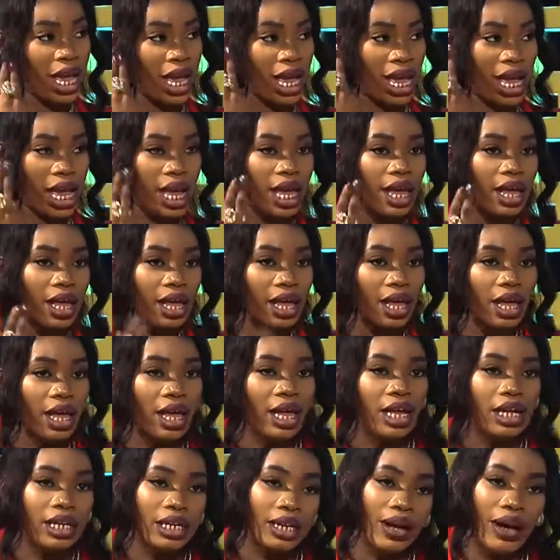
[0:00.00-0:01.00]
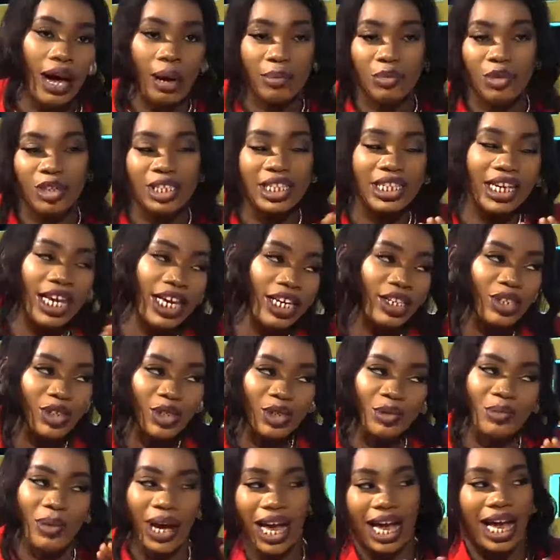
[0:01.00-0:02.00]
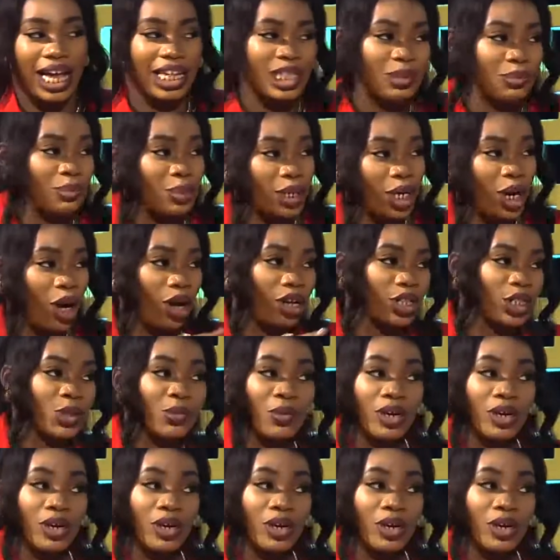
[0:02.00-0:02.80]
hair, now, I'm not saying you should buy hats. So you're not